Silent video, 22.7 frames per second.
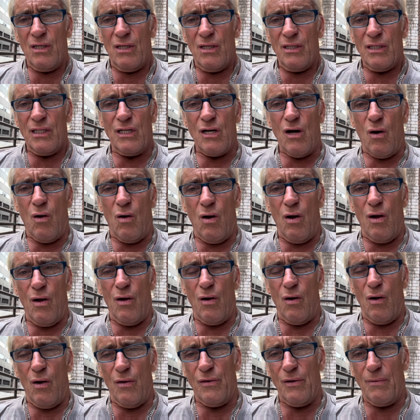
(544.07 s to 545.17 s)
you know,
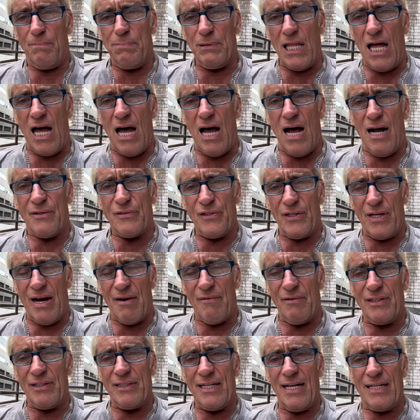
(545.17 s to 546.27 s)
all the blogs and
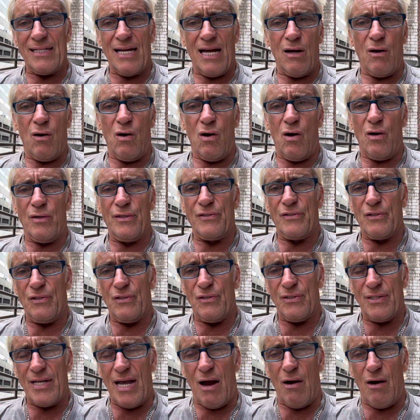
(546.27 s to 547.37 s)
everything, that, oh, this is
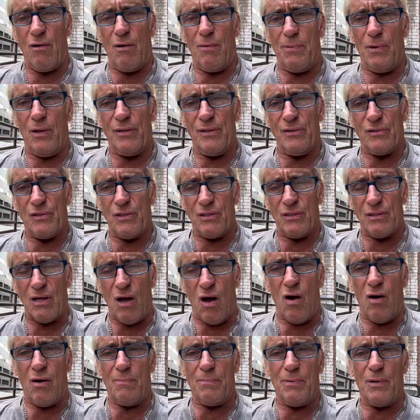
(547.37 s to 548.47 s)
terrible, this is
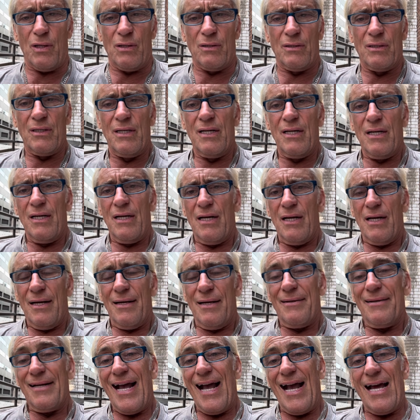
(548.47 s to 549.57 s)
horrible.
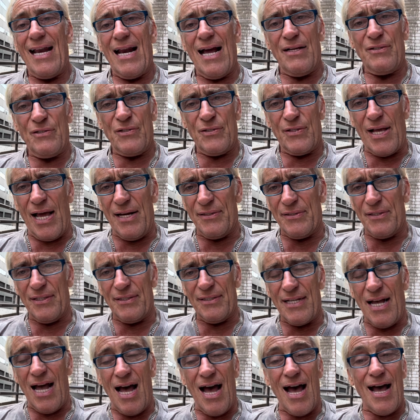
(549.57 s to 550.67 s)
And I said at the
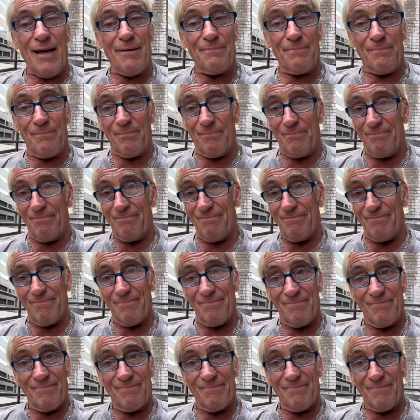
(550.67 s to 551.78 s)
time,
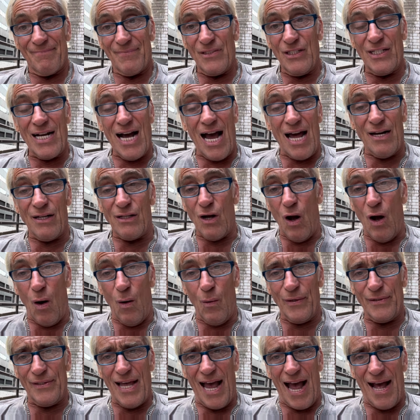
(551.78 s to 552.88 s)
you got to go
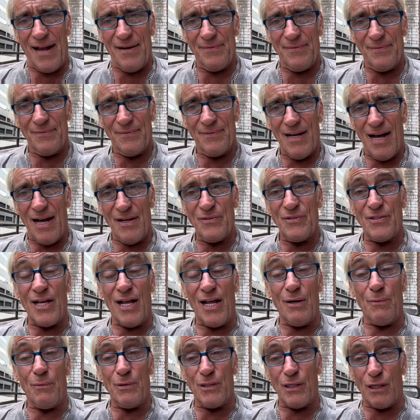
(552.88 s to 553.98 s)
with that. I said
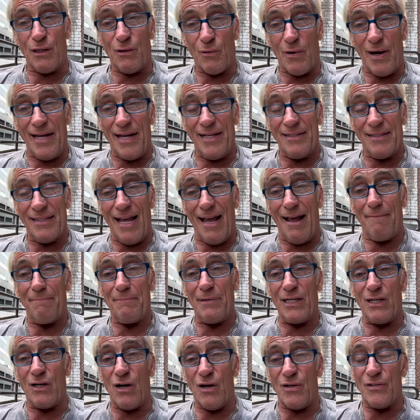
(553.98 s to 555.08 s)
it was a great thing,
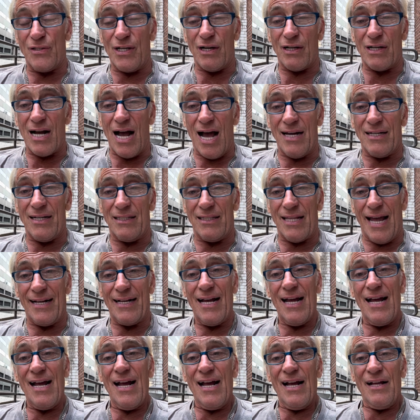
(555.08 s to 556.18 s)
because they're kind of like,
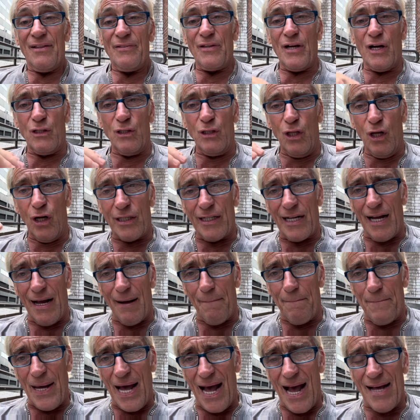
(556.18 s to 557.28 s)
they were
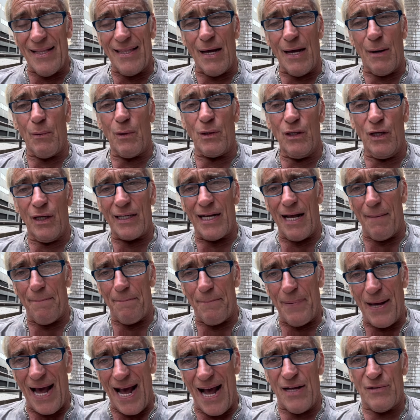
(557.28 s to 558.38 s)
looking
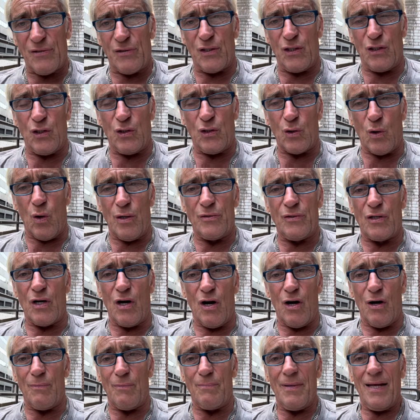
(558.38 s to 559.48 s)
past the short
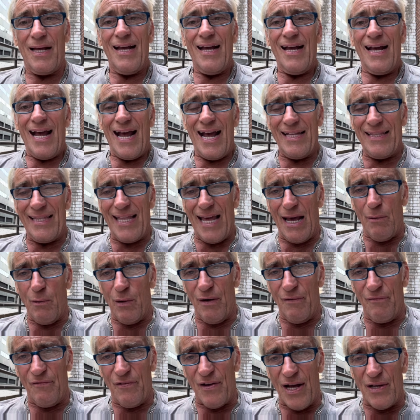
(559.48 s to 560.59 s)
term, and they were
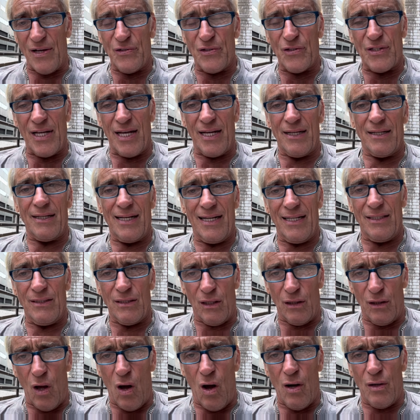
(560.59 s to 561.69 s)
investing in the
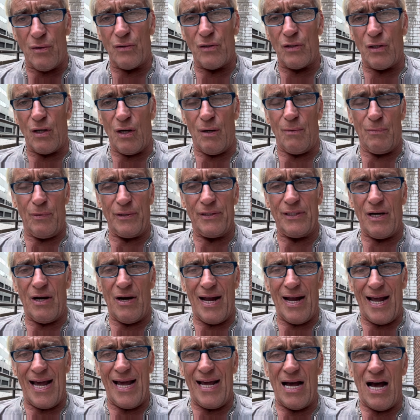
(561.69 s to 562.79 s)
long term with their
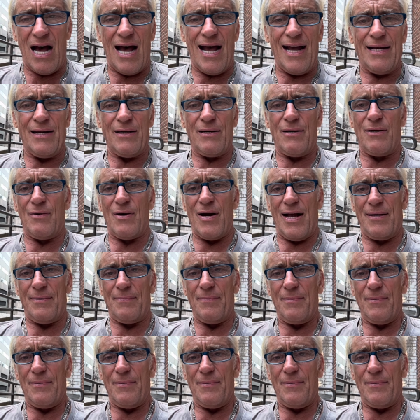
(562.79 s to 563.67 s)
AI, all right?